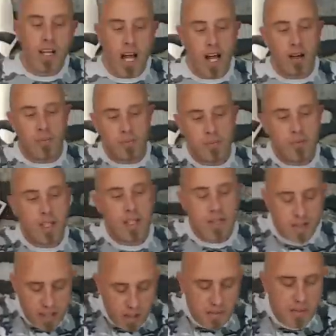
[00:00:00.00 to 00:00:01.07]
Now,
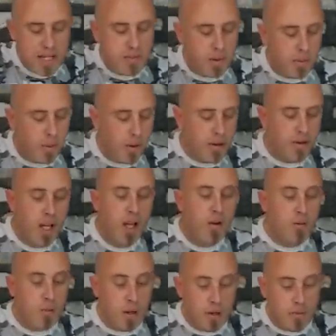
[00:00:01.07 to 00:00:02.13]
coming back to my point,
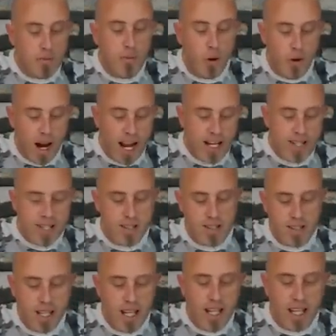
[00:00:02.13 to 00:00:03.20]
with
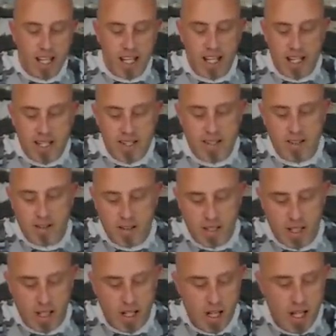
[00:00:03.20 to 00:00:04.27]
4S is
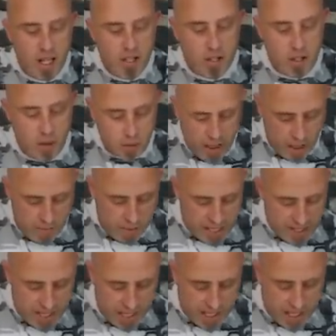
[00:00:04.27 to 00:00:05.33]
that you get
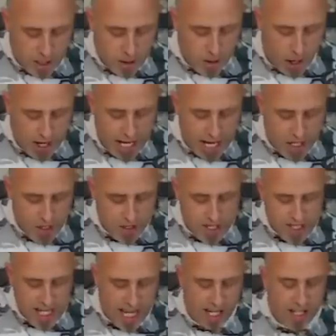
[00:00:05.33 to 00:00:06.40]
basically, you've got an extra
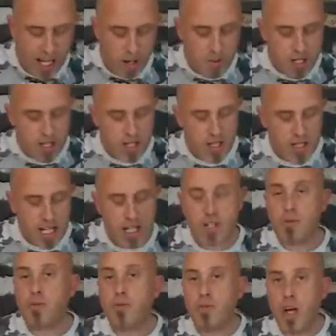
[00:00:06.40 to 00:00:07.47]
cell in there, which is an
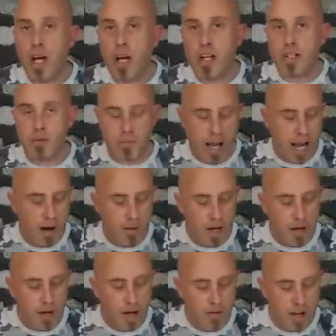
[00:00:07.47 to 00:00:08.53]
extra third
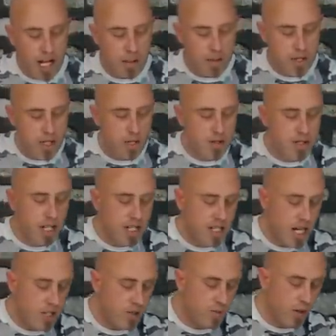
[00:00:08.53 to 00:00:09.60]
power available to you. So that's
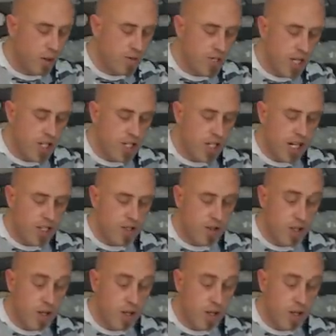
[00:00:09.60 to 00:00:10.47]
an extra voltage, an extra